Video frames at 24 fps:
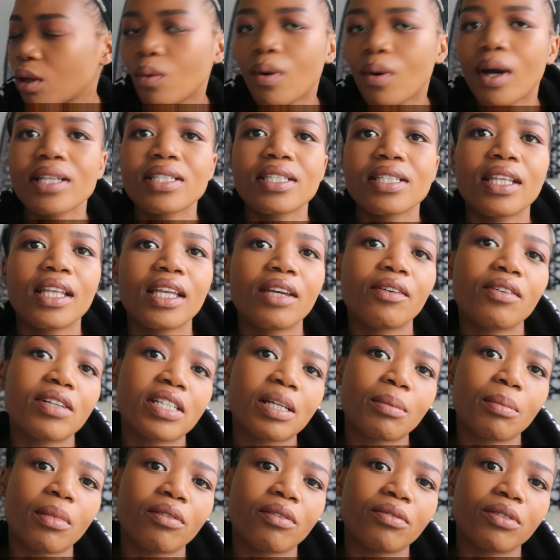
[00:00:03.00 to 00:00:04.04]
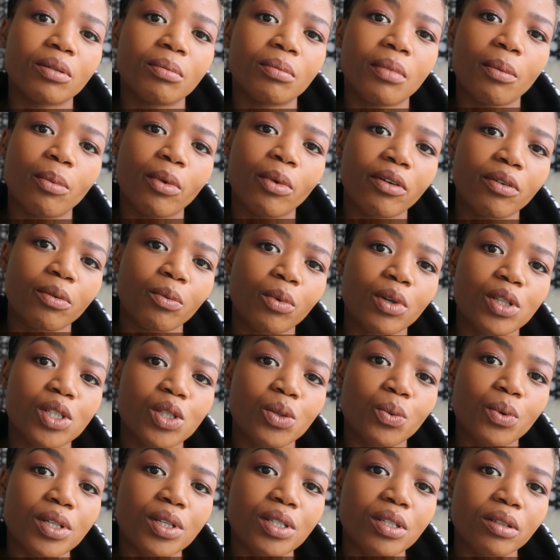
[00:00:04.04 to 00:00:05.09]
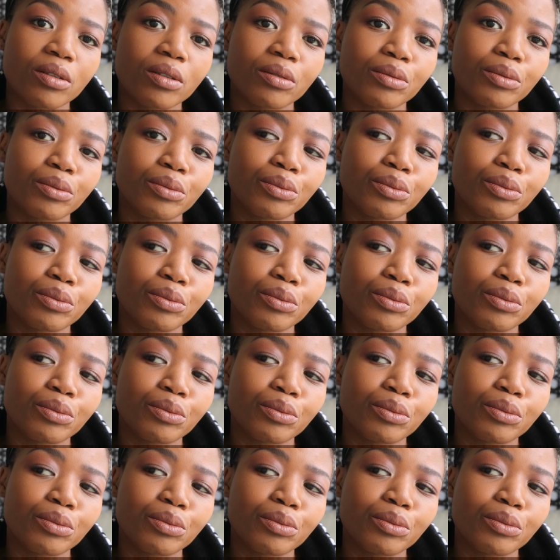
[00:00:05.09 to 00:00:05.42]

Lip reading: Why is it that every time I film my boyfriend wants to whistle?